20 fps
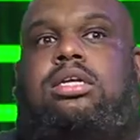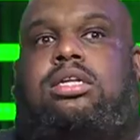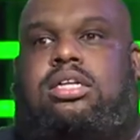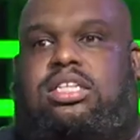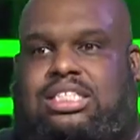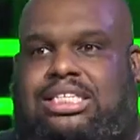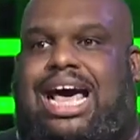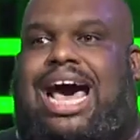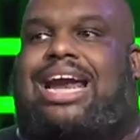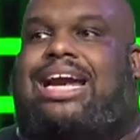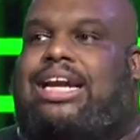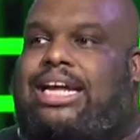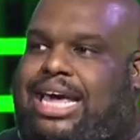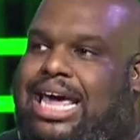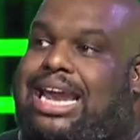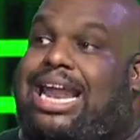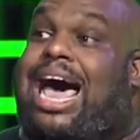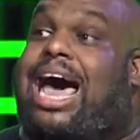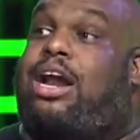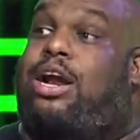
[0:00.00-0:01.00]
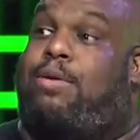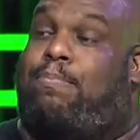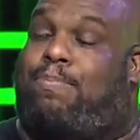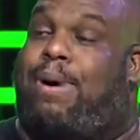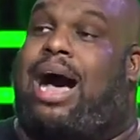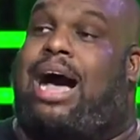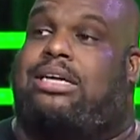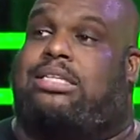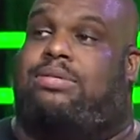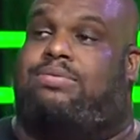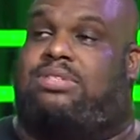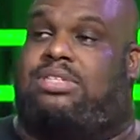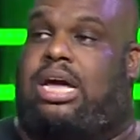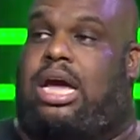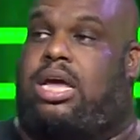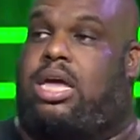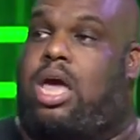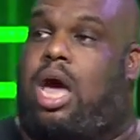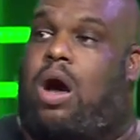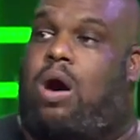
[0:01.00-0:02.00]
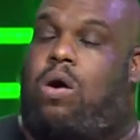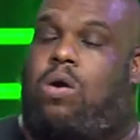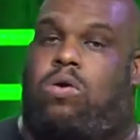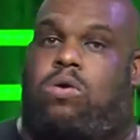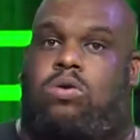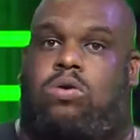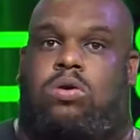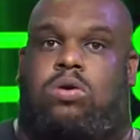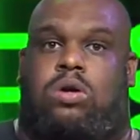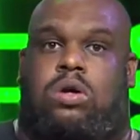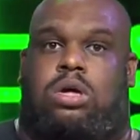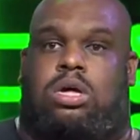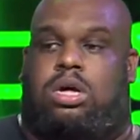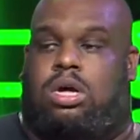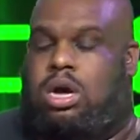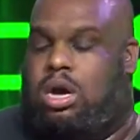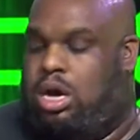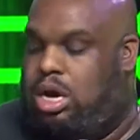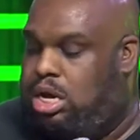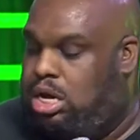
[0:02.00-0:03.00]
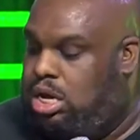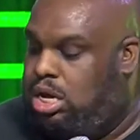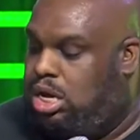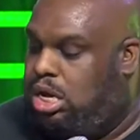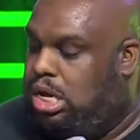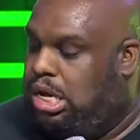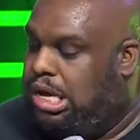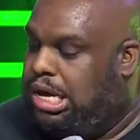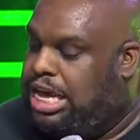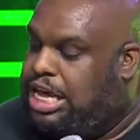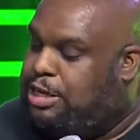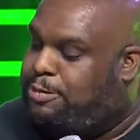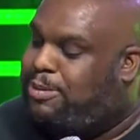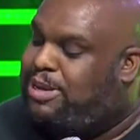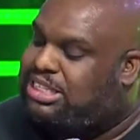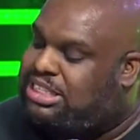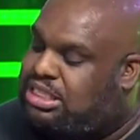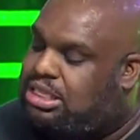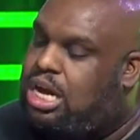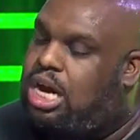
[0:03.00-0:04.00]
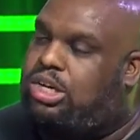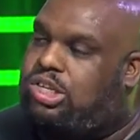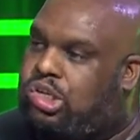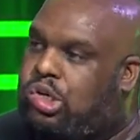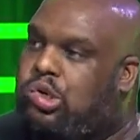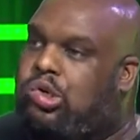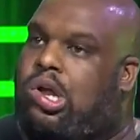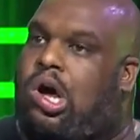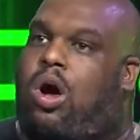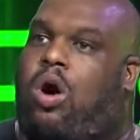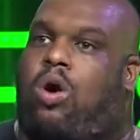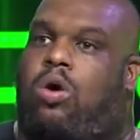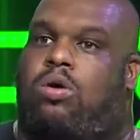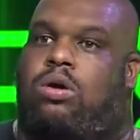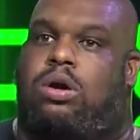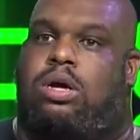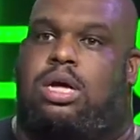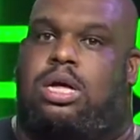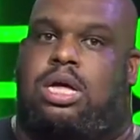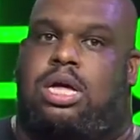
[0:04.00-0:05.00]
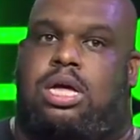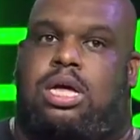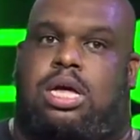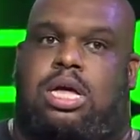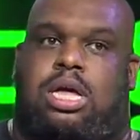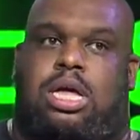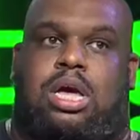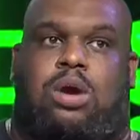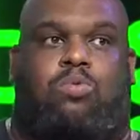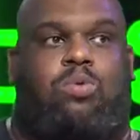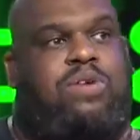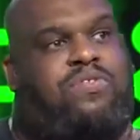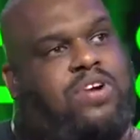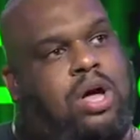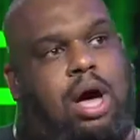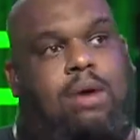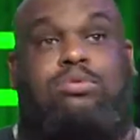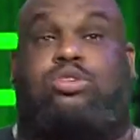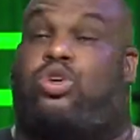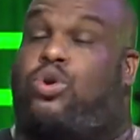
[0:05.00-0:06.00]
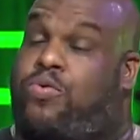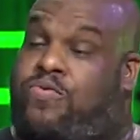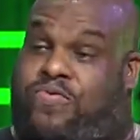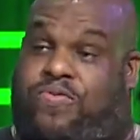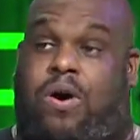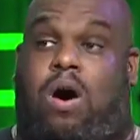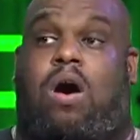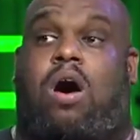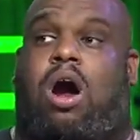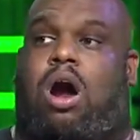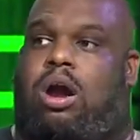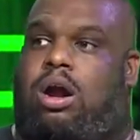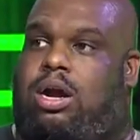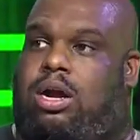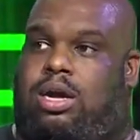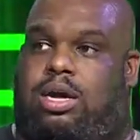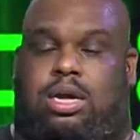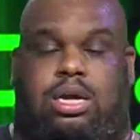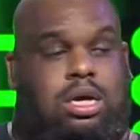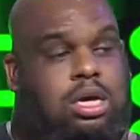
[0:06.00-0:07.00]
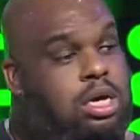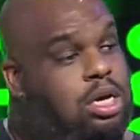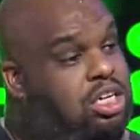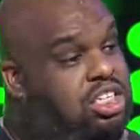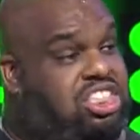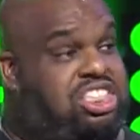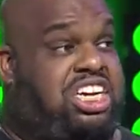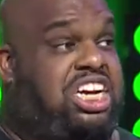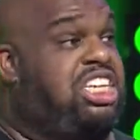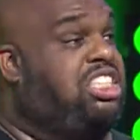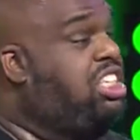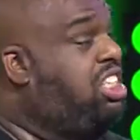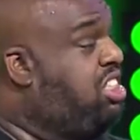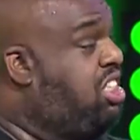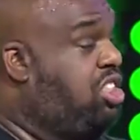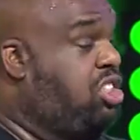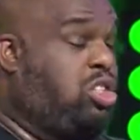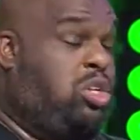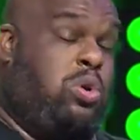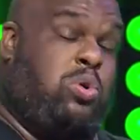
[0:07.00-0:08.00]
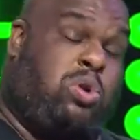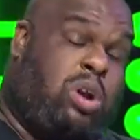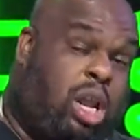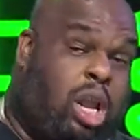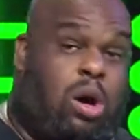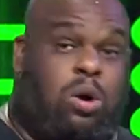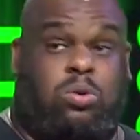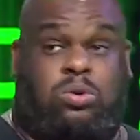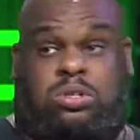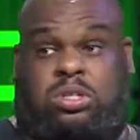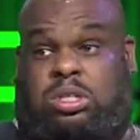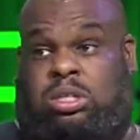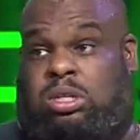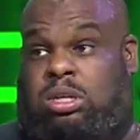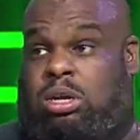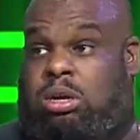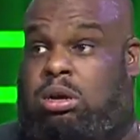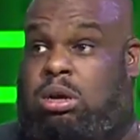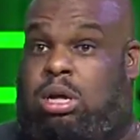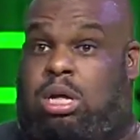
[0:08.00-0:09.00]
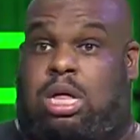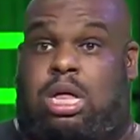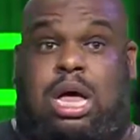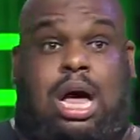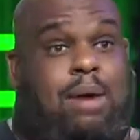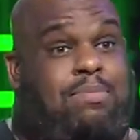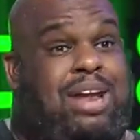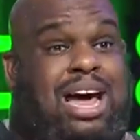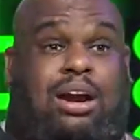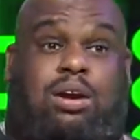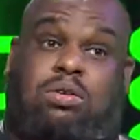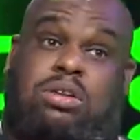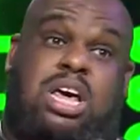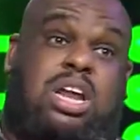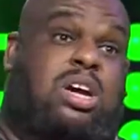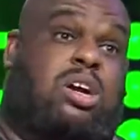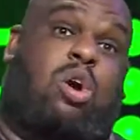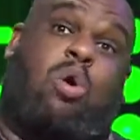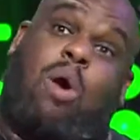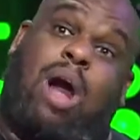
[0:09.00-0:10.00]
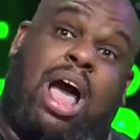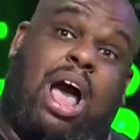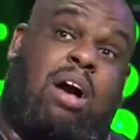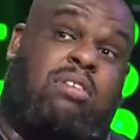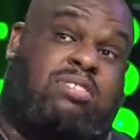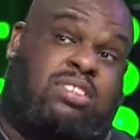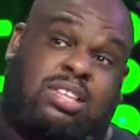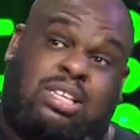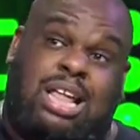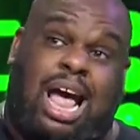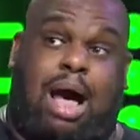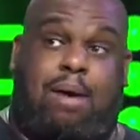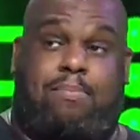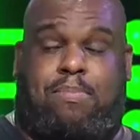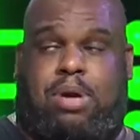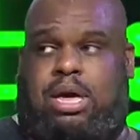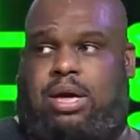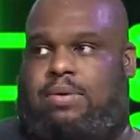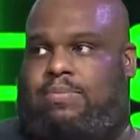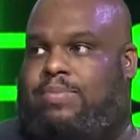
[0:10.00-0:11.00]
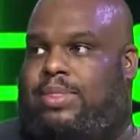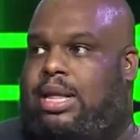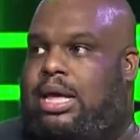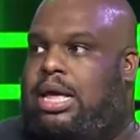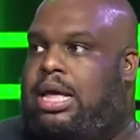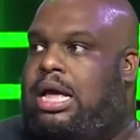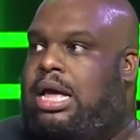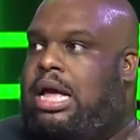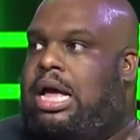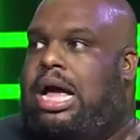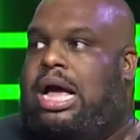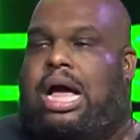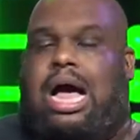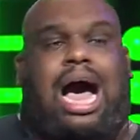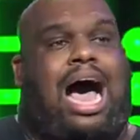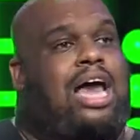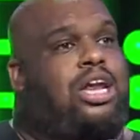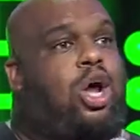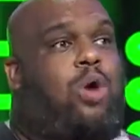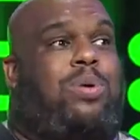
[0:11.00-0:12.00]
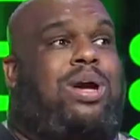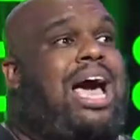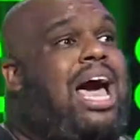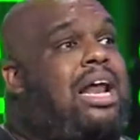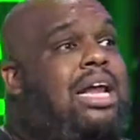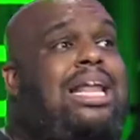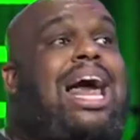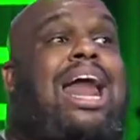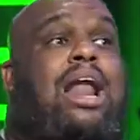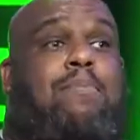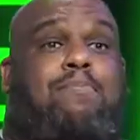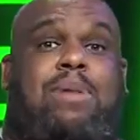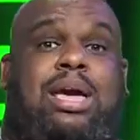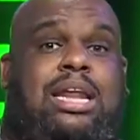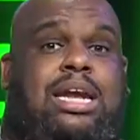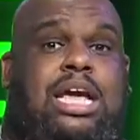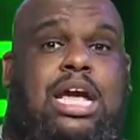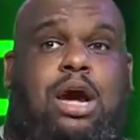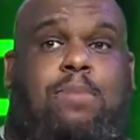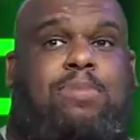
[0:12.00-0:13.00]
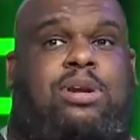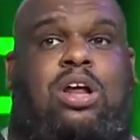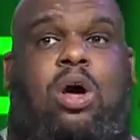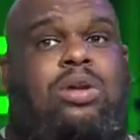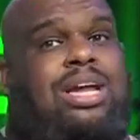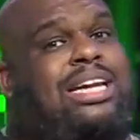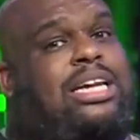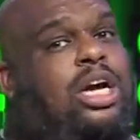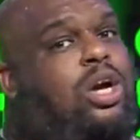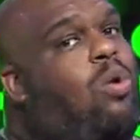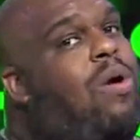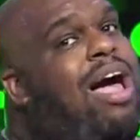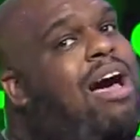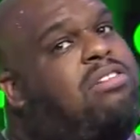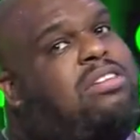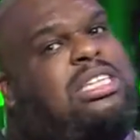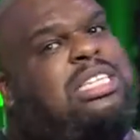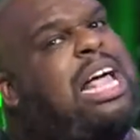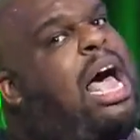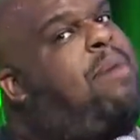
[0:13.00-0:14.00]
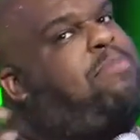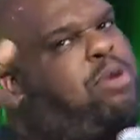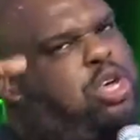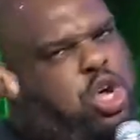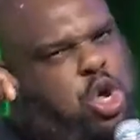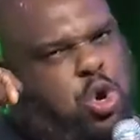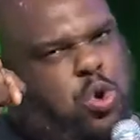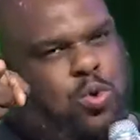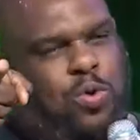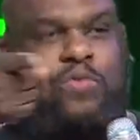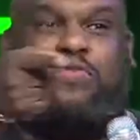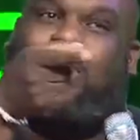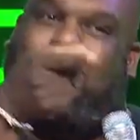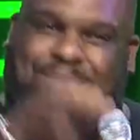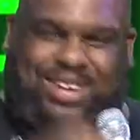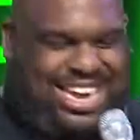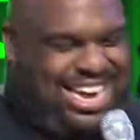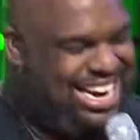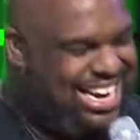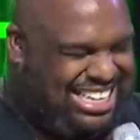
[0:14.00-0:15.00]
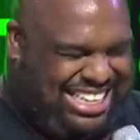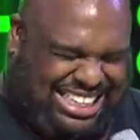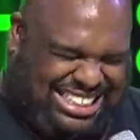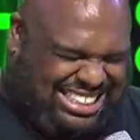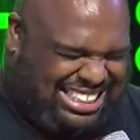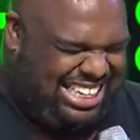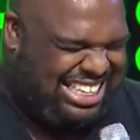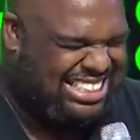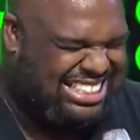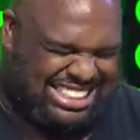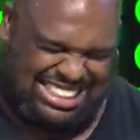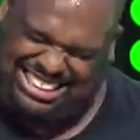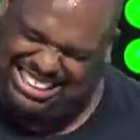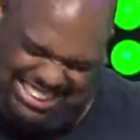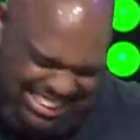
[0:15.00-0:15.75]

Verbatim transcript: decided to get out of the box and was like, yo, he's been stuck too long. We've come too far. Jesus is too close. I'm not gonna let a crowd stop me. I know we got a lot of men here, but don't let the crowd stop you from getting to Jesus.